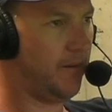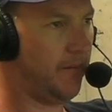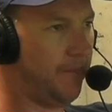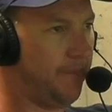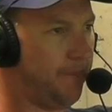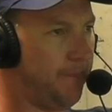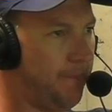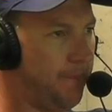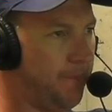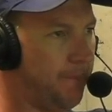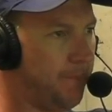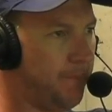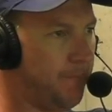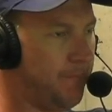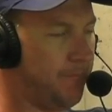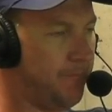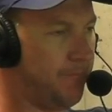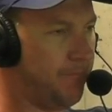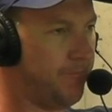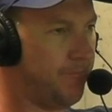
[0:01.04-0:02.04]

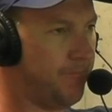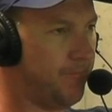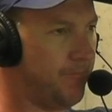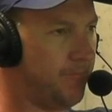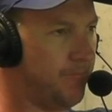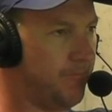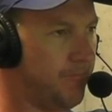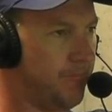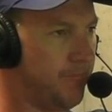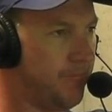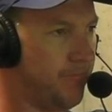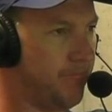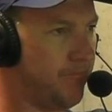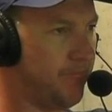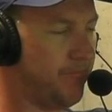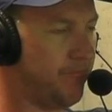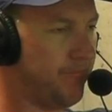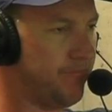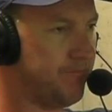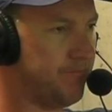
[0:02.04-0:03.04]

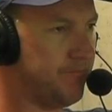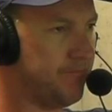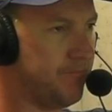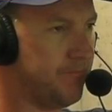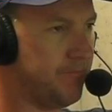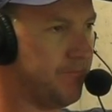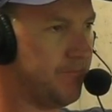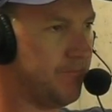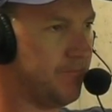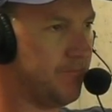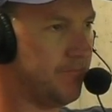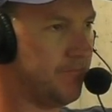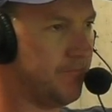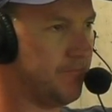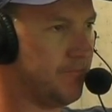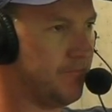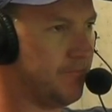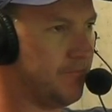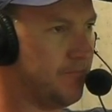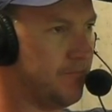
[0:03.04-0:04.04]

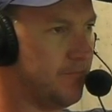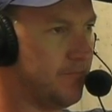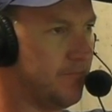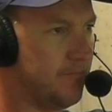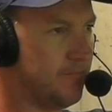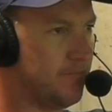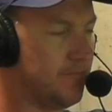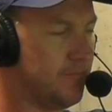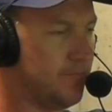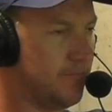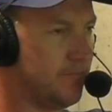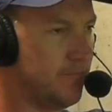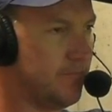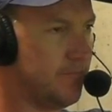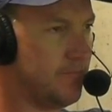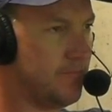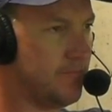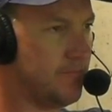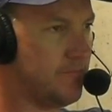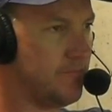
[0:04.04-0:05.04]

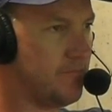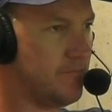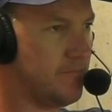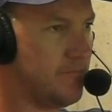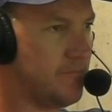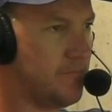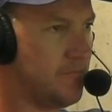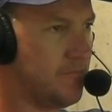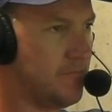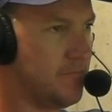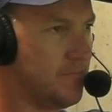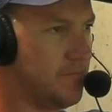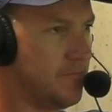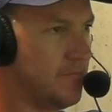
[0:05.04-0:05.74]
[no speech]